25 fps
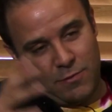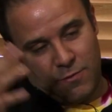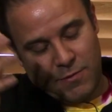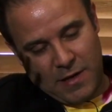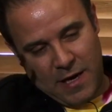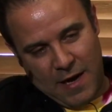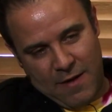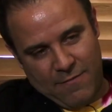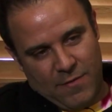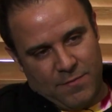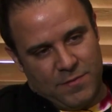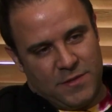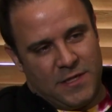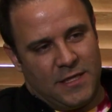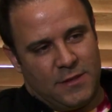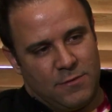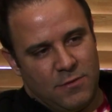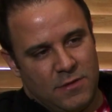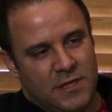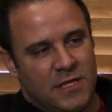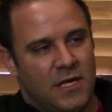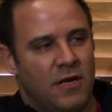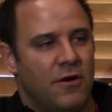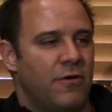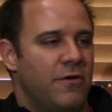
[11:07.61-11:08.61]
we're kind of obsessed
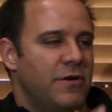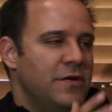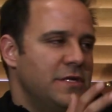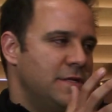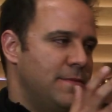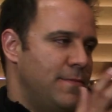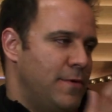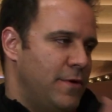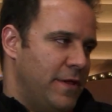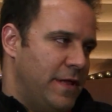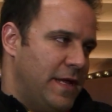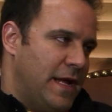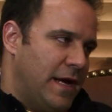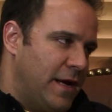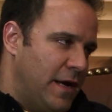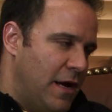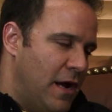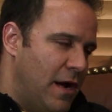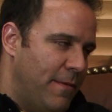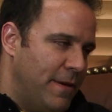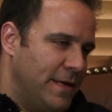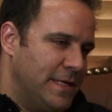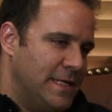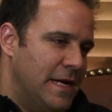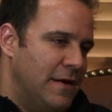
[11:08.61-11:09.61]
with terrorism or the
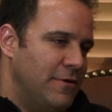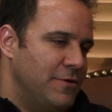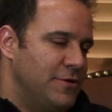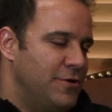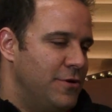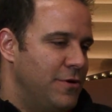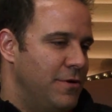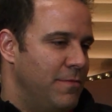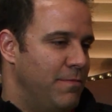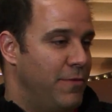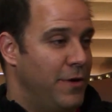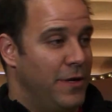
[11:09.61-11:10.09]
economic downturn.